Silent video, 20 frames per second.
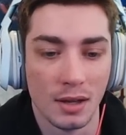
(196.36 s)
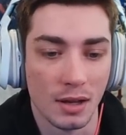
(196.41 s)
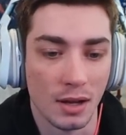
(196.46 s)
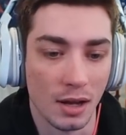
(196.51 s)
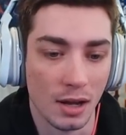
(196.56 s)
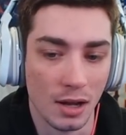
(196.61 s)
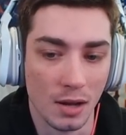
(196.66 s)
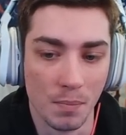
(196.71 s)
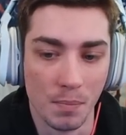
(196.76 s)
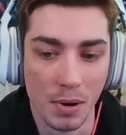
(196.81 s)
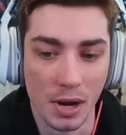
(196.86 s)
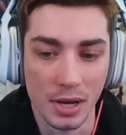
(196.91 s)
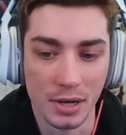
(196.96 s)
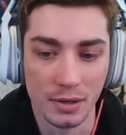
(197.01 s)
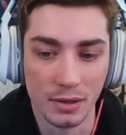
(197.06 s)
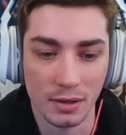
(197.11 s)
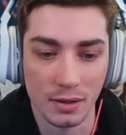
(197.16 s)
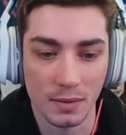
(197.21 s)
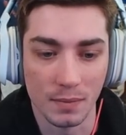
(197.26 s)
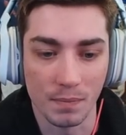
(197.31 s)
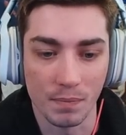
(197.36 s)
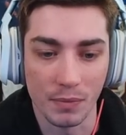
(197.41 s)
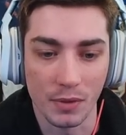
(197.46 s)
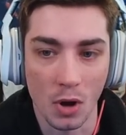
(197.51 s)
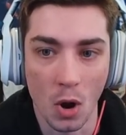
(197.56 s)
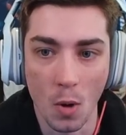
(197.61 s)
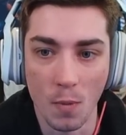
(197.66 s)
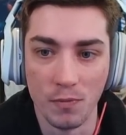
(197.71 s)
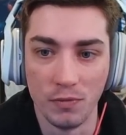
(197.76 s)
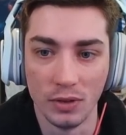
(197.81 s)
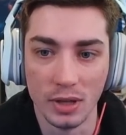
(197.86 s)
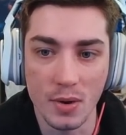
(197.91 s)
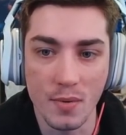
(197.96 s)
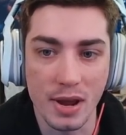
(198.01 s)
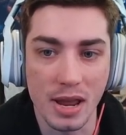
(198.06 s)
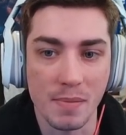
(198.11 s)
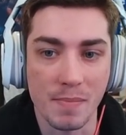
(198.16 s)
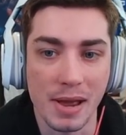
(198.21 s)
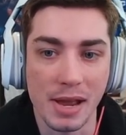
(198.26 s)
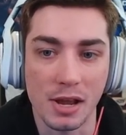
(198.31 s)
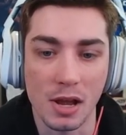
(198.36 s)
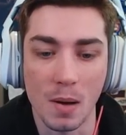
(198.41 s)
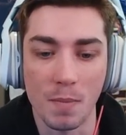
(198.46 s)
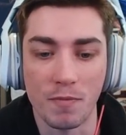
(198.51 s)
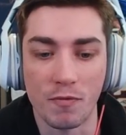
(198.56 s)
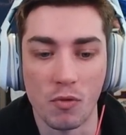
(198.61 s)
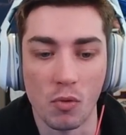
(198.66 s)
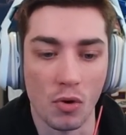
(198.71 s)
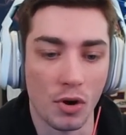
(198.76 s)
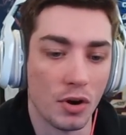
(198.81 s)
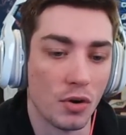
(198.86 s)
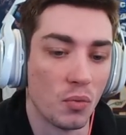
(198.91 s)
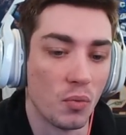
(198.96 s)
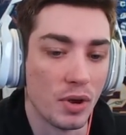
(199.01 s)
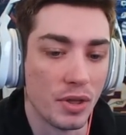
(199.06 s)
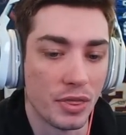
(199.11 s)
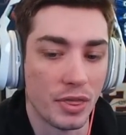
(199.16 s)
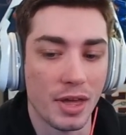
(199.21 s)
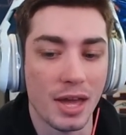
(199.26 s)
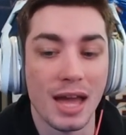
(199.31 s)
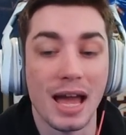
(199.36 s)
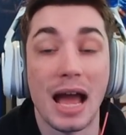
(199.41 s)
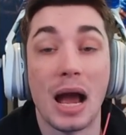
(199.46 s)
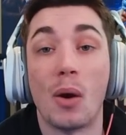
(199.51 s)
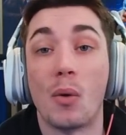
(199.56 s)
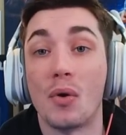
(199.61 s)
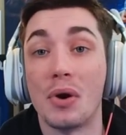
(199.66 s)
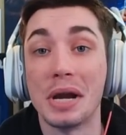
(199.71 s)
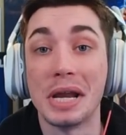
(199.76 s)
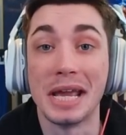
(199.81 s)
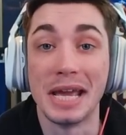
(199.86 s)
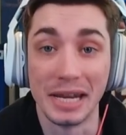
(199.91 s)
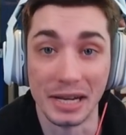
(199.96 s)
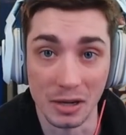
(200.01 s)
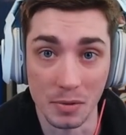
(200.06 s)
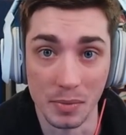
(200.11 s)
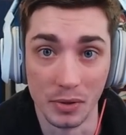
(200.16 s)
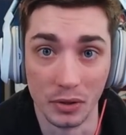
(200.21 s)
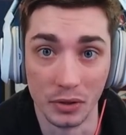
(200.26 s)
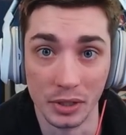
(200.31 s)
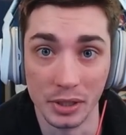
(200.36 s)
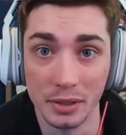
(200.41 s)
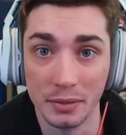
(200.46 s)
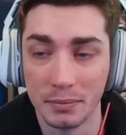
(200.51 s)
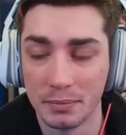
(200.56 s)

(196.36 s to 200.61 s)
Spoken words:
But hopefully we can make up for it with our hitting ability.